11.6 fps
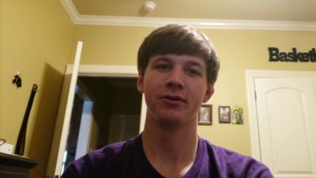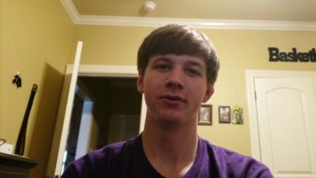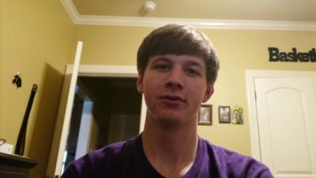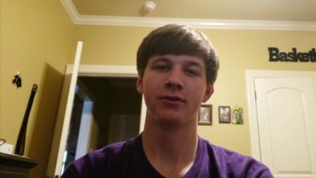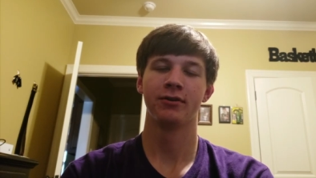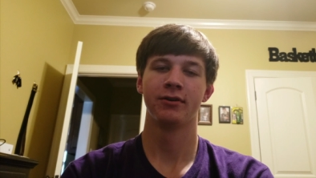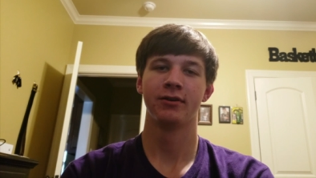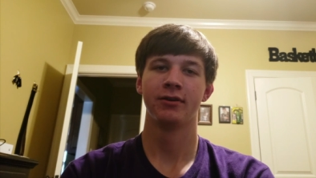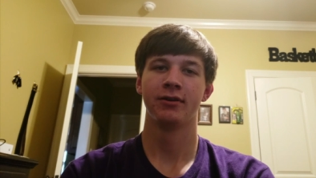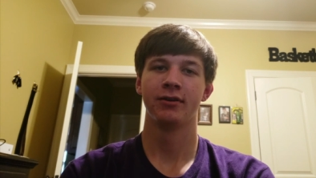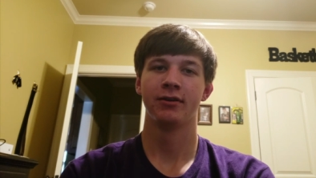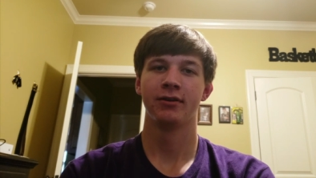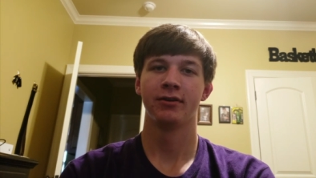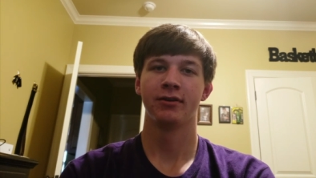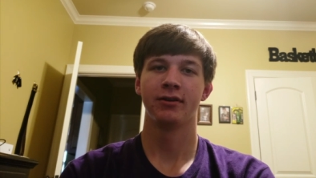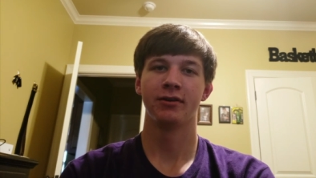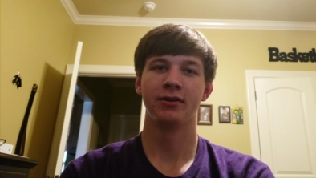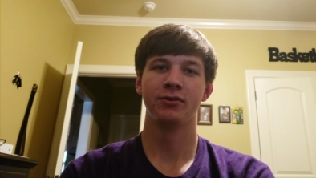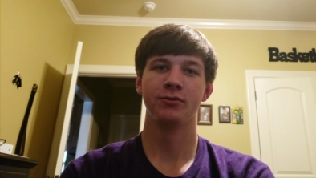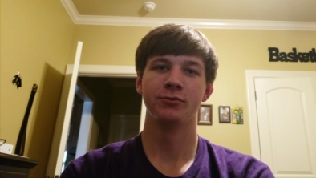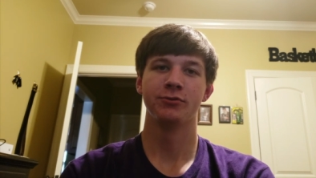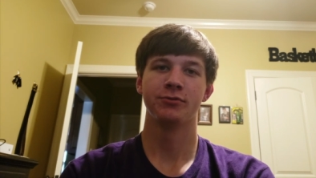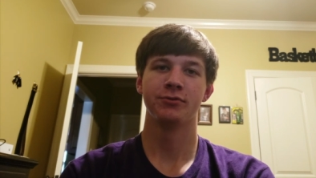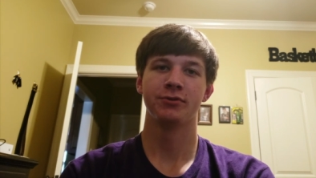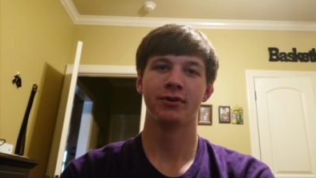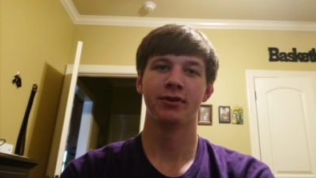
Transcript: are going to use